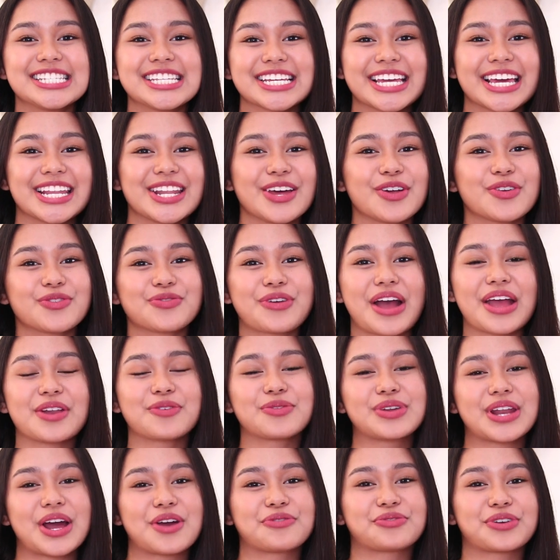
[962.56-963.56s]
And to get
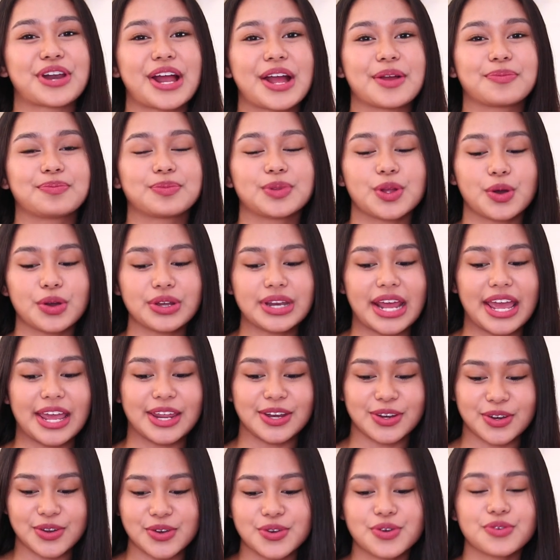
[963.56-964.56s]
notified whenever I upload
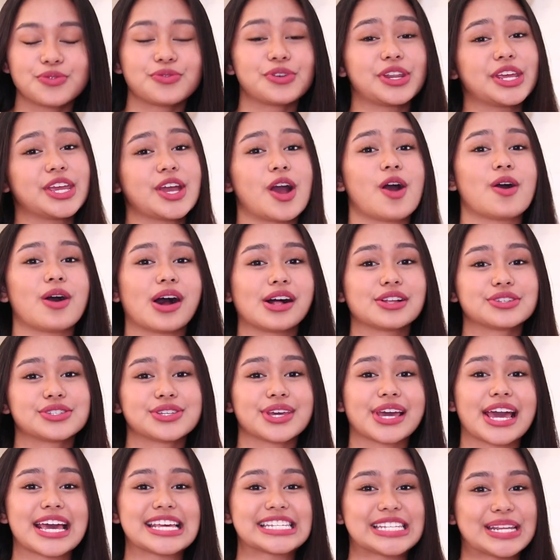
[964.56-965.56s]
a new video. I'll
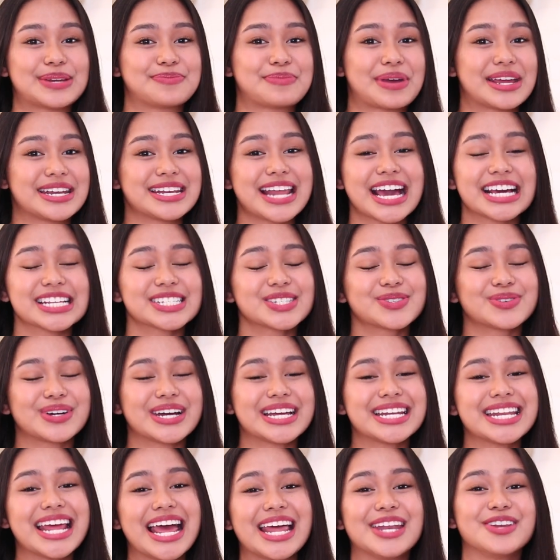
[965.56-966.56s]
see you guys in my next
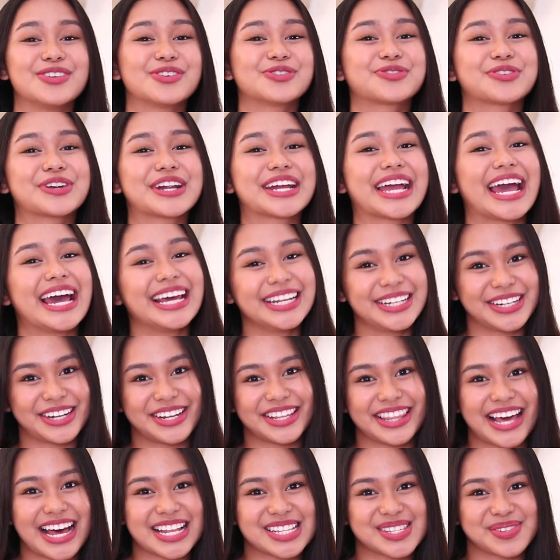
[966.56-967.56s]
one. And don't forget,
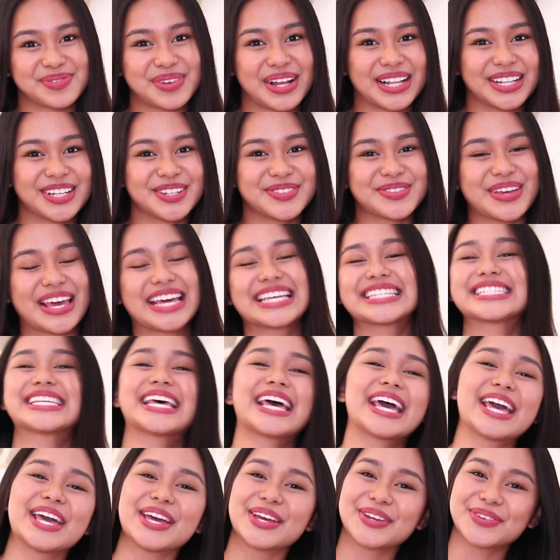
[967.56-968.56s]
you're That's Bella
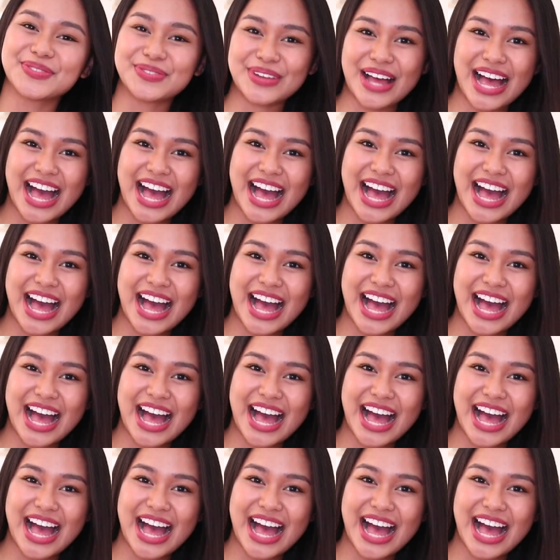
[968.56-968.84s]
amazing.